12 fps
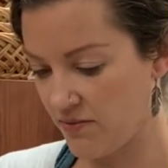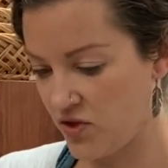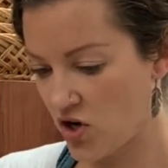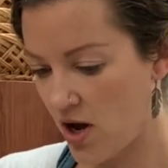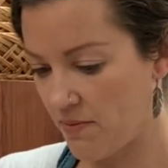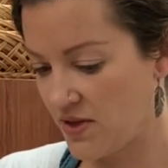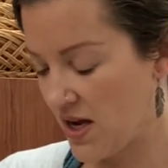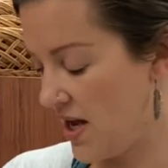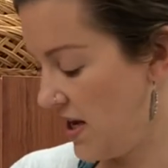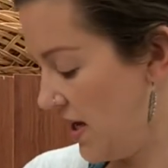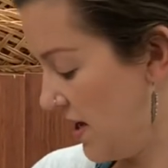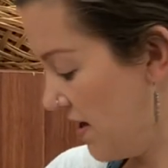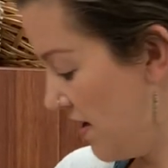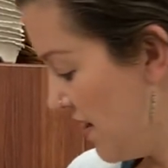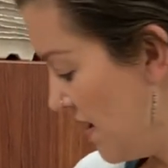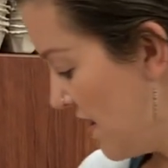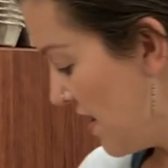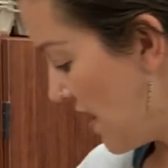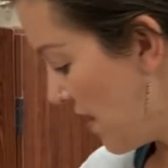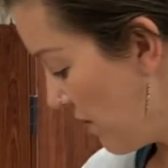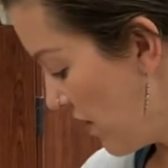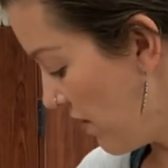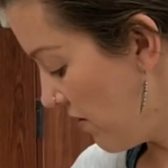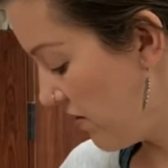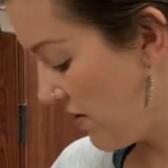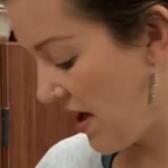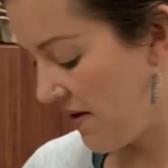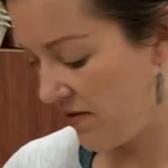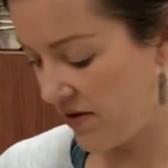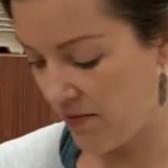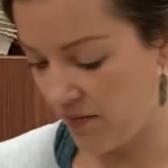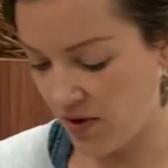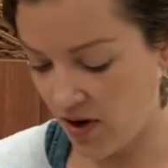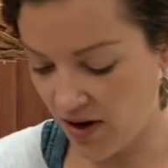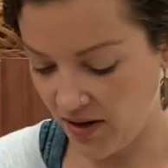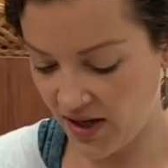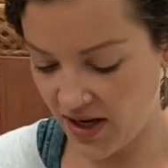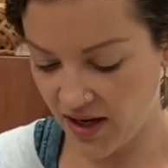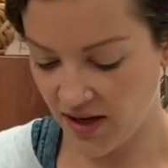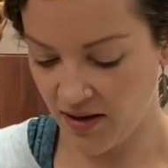chopped onion, and we also have some garlic.